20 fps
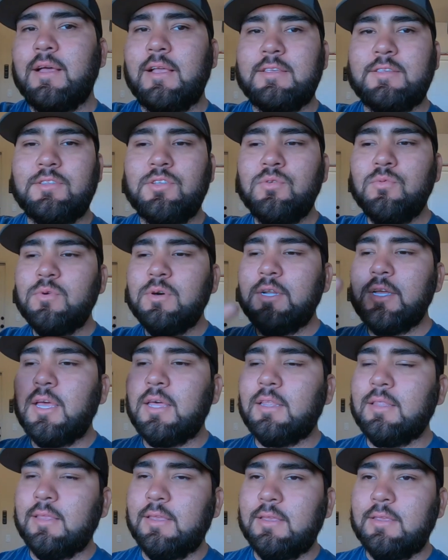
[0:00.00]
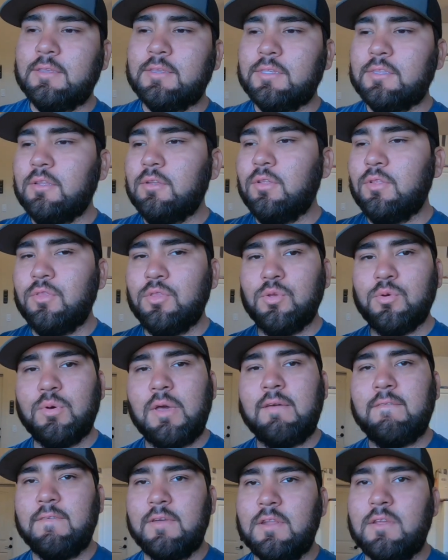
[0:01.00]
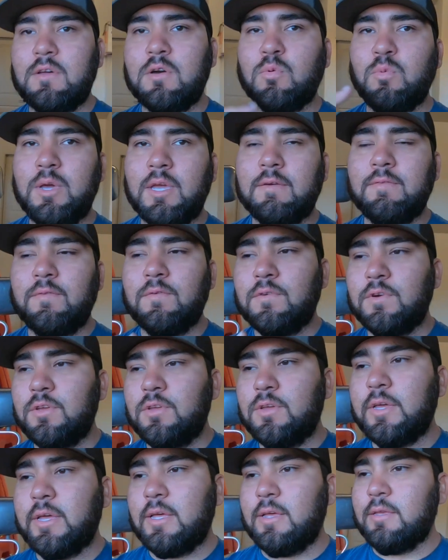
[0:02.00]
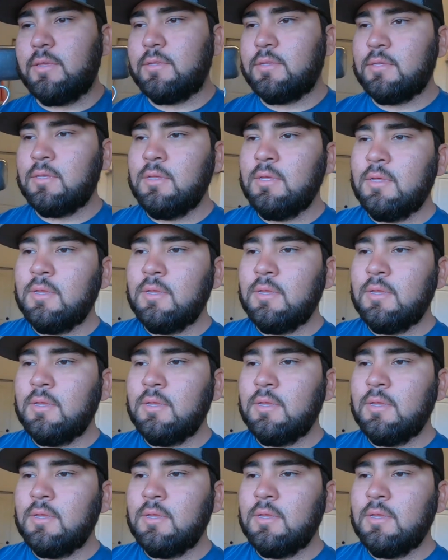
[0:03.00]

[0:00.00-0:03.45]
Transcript: I still want to at least do a video a week for you guys.